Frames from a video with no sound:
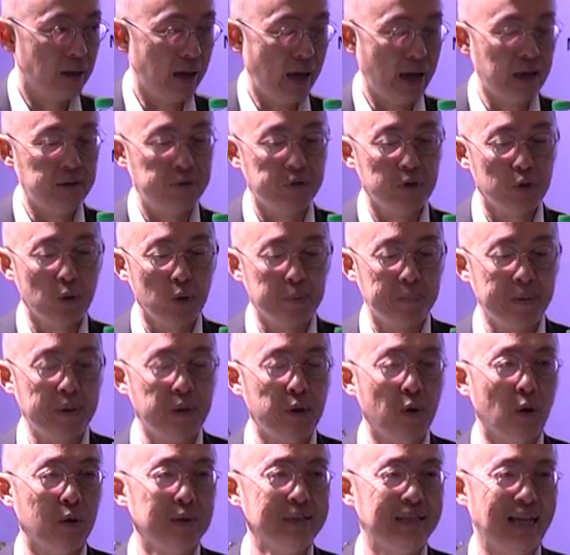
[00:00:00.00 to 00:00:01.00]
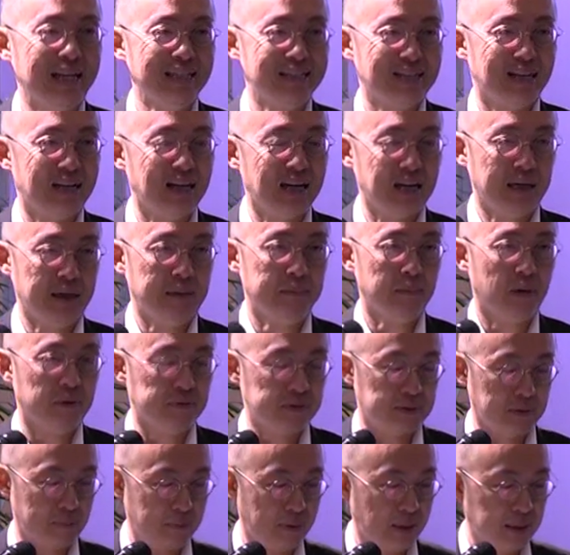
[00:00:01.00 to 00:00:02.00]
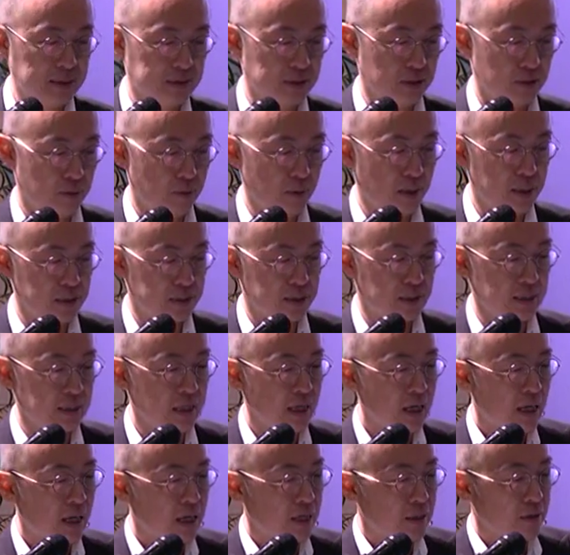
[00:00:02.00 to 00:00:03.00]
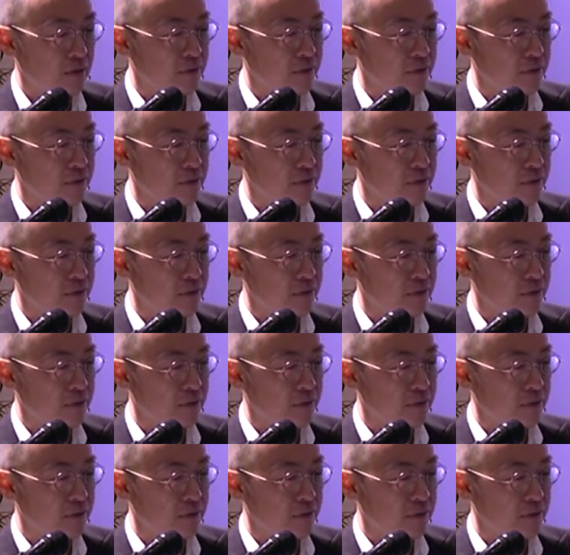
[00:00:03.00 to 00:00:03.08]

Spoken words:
And if you look beyond that time of supply situation,